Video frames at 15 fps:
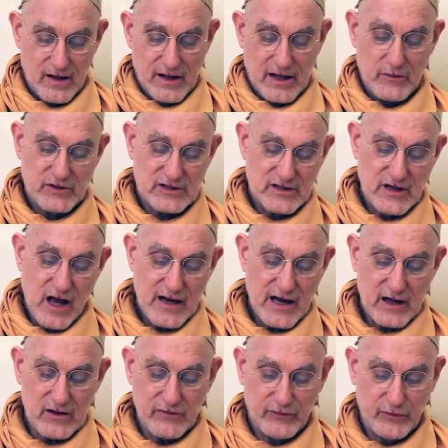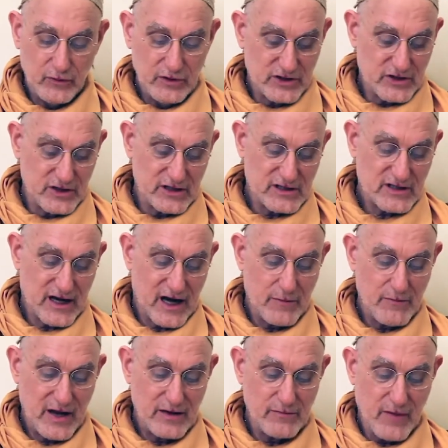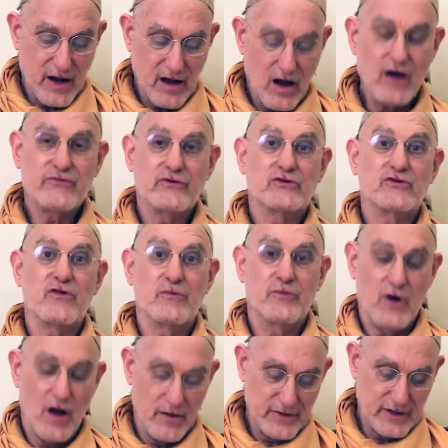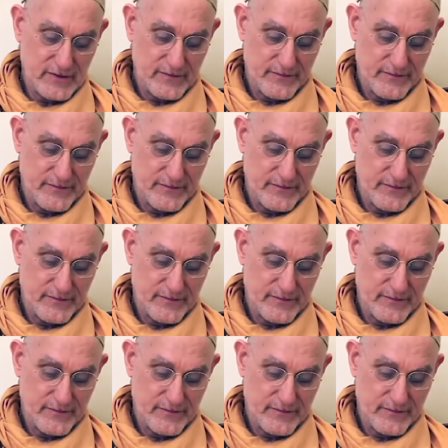It was not out of foolishness that I made my offer to the Brahmin.